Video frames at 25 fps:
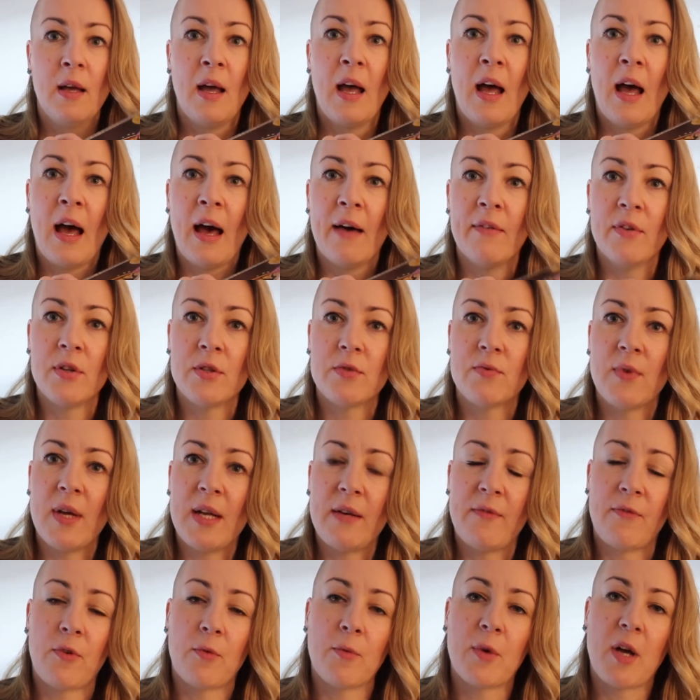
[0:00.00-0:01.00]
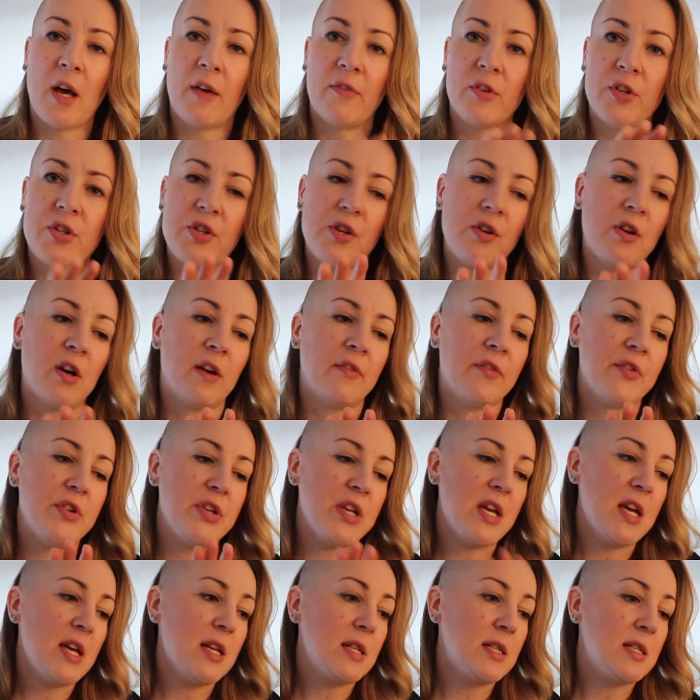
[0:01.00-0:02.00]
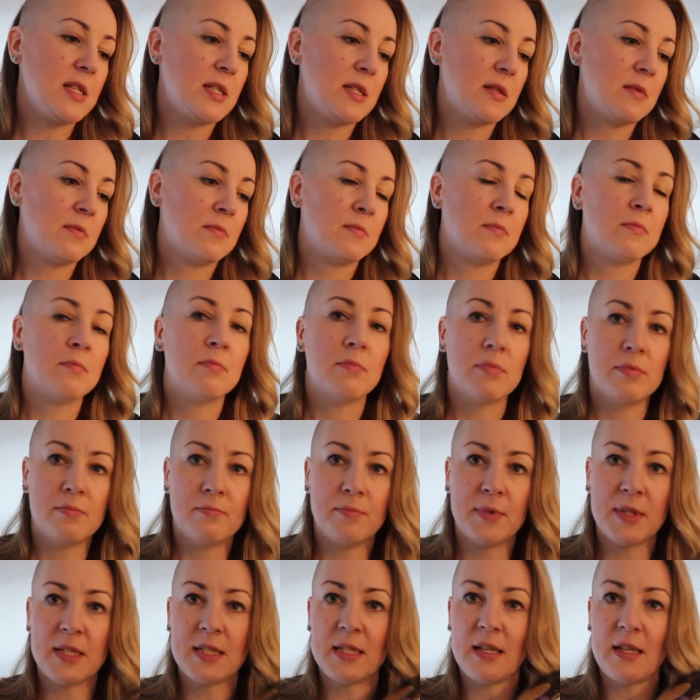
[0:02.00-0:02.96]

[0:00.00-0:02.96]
Haven't read from cover to cover yet, but